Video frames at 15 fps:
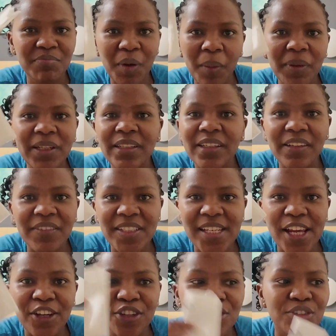probably didn't even
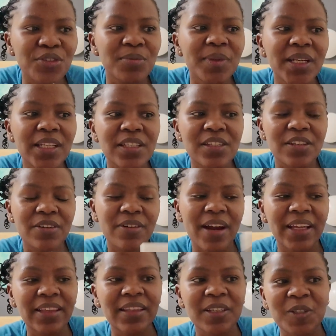take her 2 minutes to
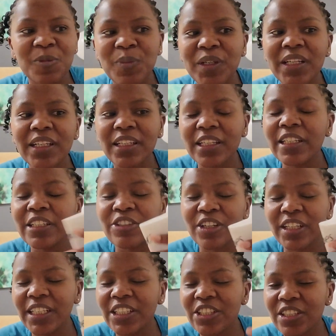write this, but it
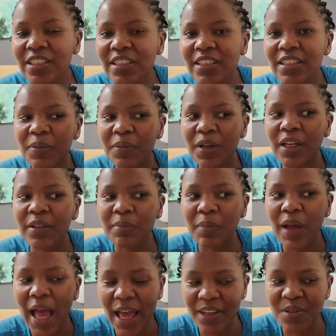literally just,
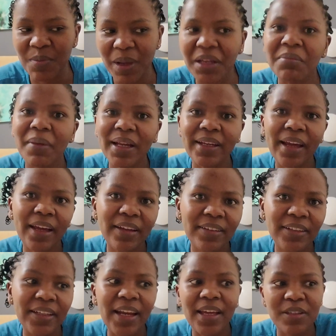it has made my day.
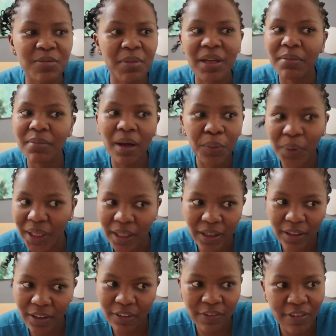It has made my
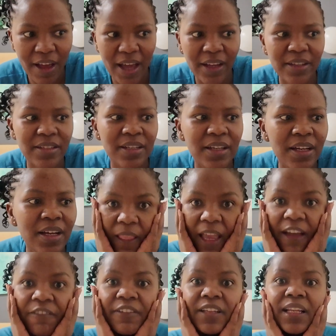week, in fact.
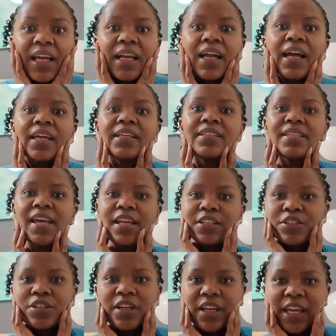I feel like I
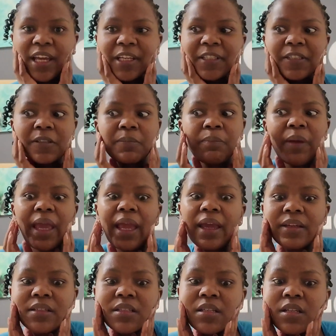tend to
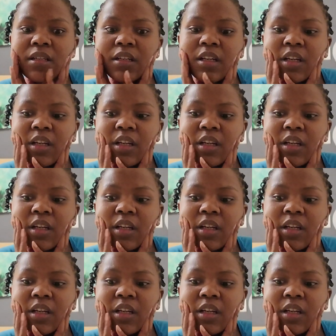expect